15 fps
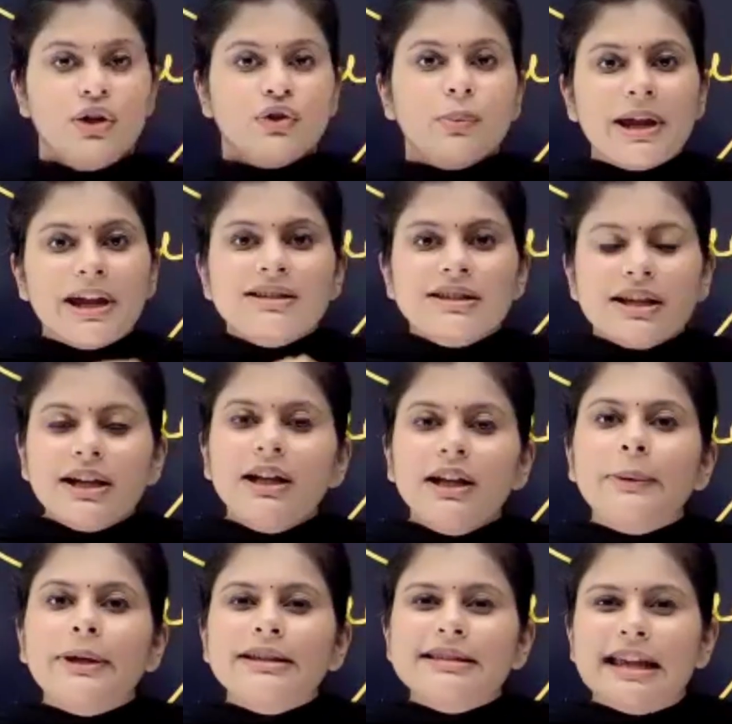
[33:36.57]
So
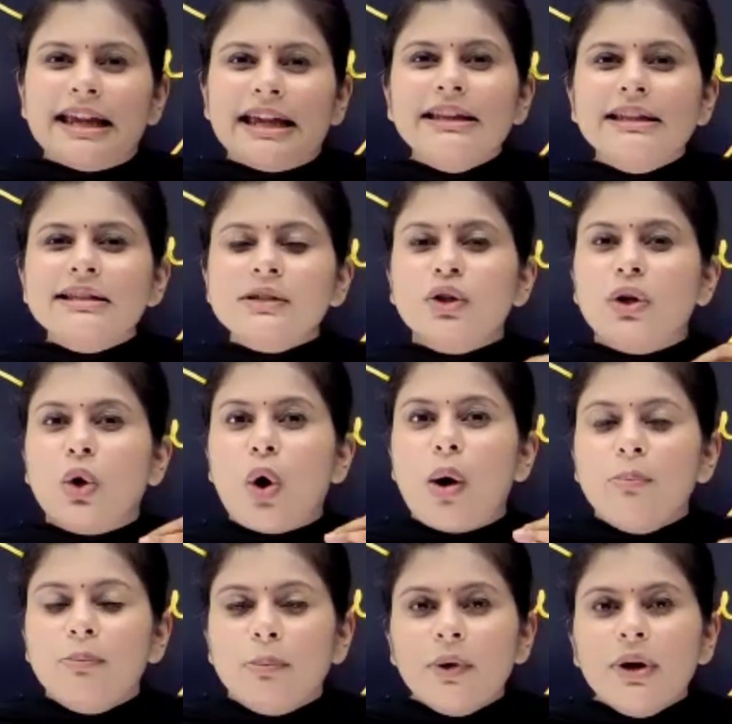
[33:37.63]
basically we are saying this
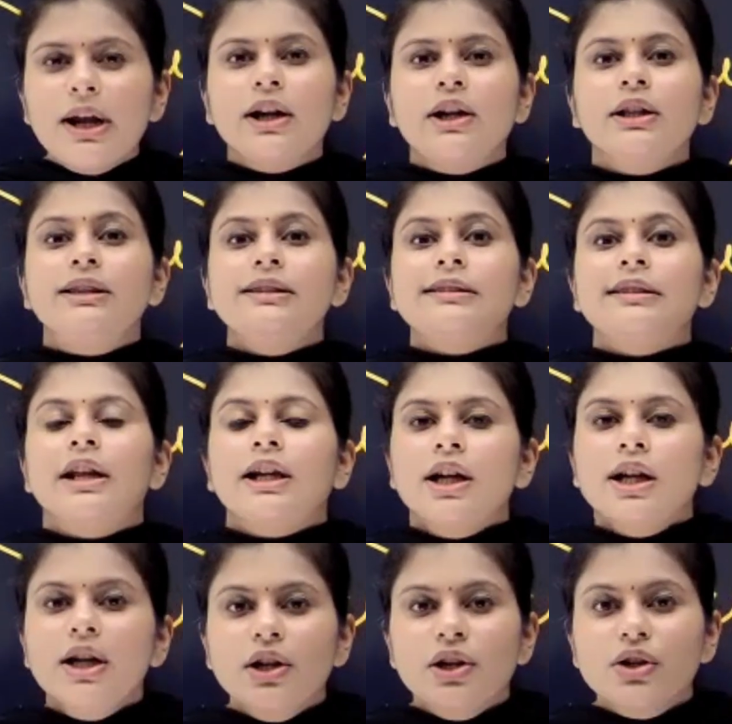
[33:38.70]
component, this
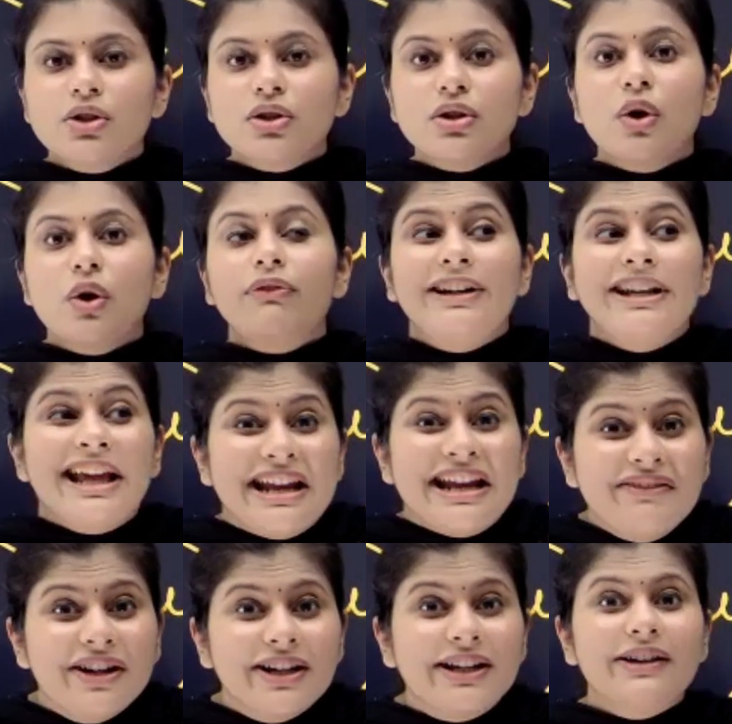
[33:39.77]
recognition of
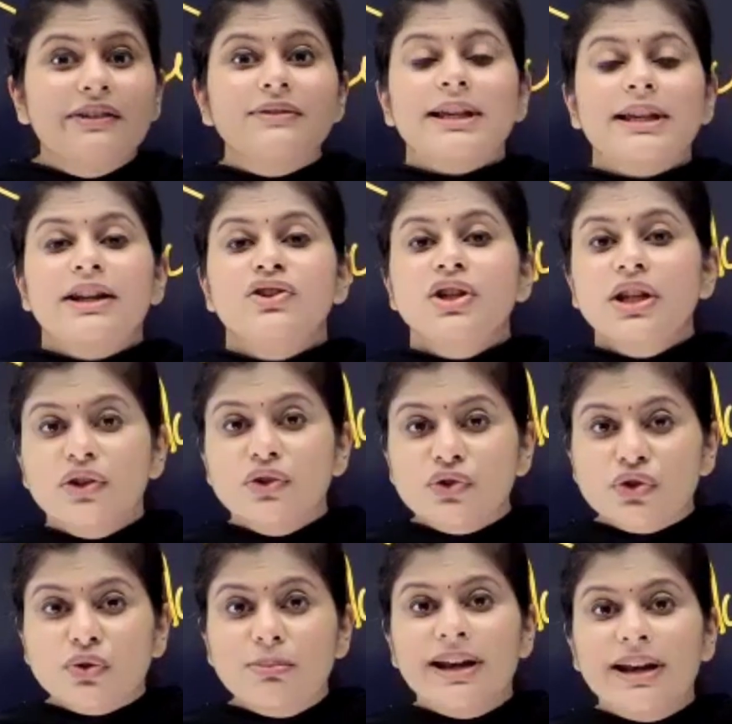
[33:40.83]
derivatives, hedging
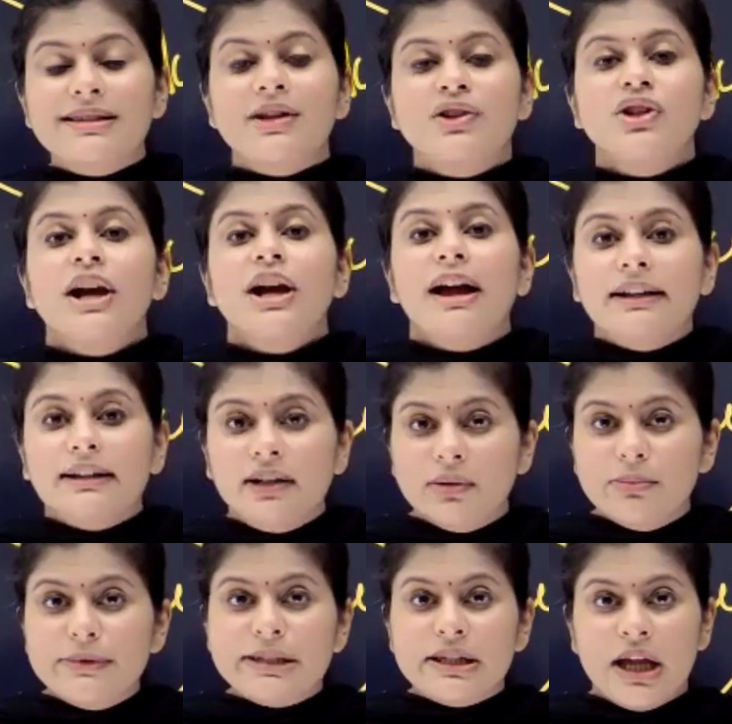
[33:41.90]
instruments, hedging
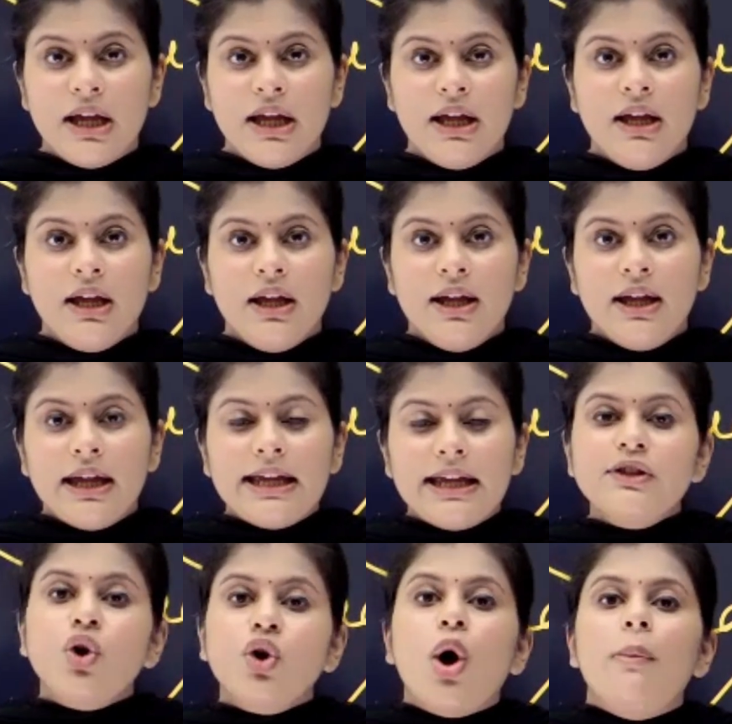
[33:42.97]
items
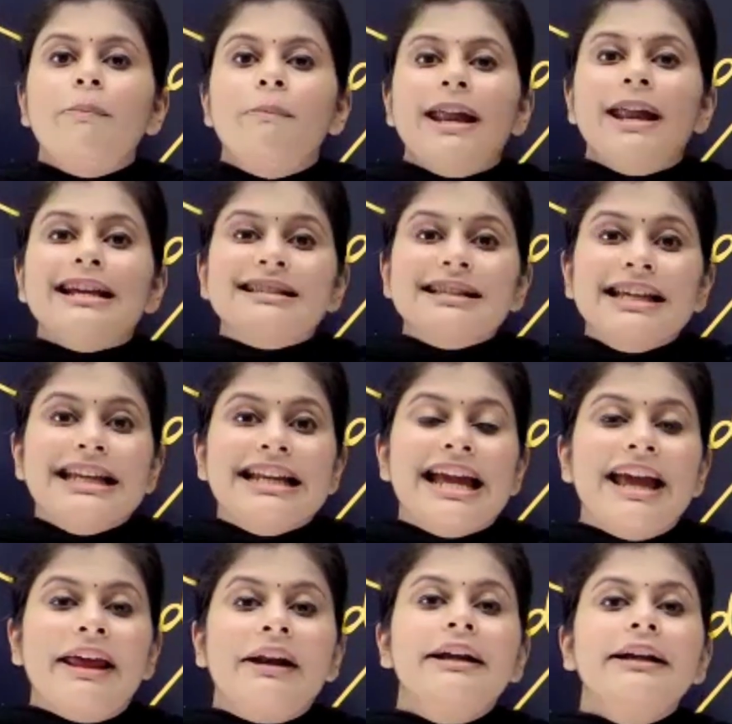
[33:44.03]
is complex
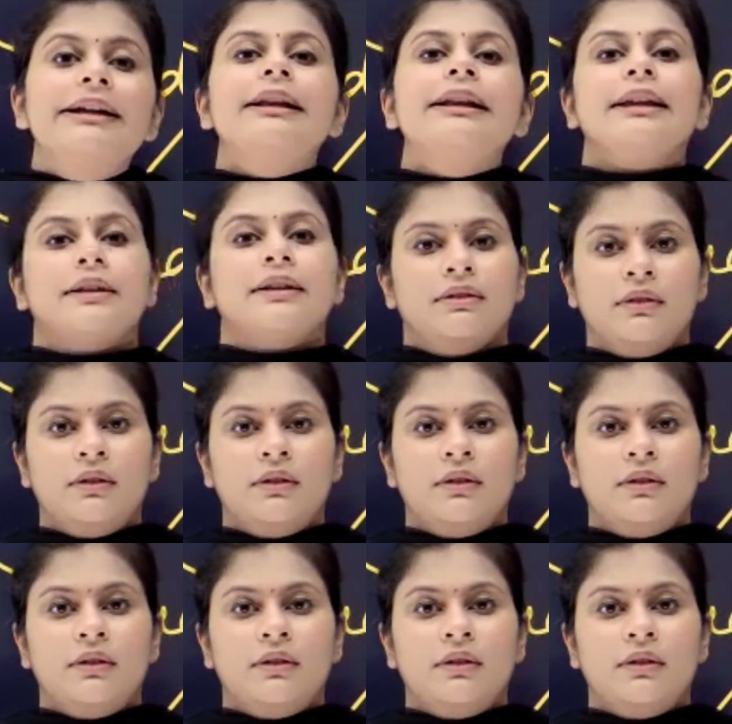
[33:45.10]
inherently.